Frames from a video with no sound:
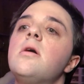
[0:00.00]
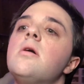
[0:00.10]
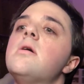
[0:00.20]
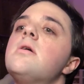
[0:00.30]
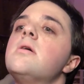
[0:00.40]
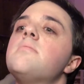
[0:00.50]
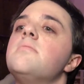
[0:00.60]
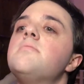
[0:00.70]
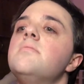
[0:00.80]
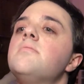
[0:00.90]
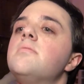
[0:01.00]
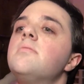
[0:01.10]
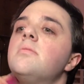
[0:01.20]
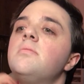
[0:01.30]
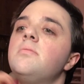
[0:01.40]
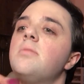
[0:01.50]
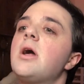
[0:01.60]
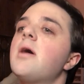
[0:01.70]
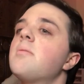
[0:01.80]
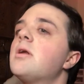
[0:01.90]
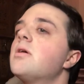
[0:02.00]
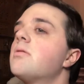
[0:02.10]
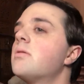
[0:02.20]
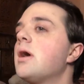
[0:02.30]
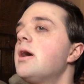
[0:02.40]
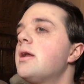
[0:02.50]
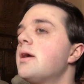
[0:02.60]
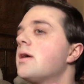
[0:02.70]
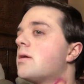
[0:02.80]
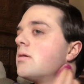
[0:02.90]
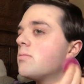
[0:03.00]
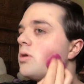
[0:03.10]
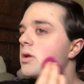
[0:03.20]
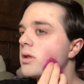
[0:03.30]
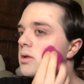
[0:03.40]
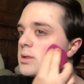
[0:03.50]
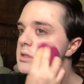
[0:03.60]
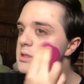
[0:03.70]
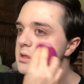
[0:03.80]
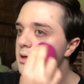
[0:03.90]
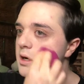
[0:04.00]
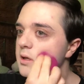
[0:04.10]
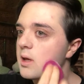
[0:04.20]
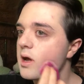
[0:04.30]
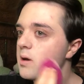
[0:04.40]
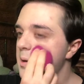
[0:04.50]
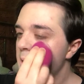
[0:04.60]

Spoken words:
but I'm going to go ahead and put a little concealer on that